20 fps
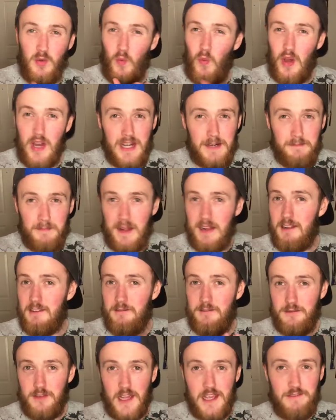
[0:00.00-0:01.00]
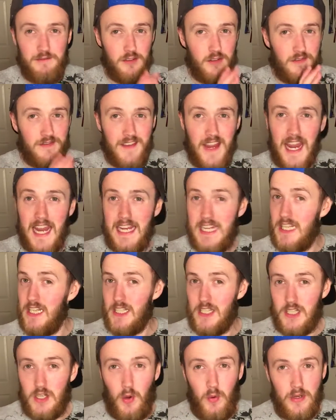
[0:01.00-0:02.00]
a watermelon flavored fan,
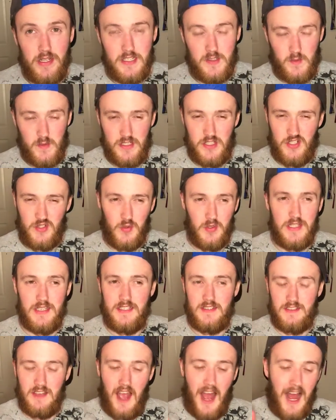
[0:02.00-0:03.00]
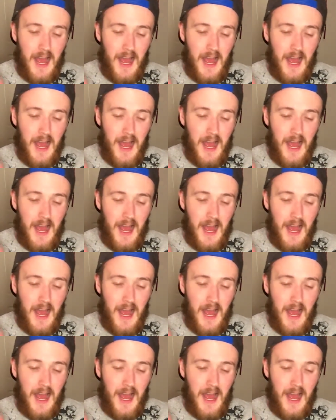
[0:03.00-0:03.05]
you're going to enjoy this.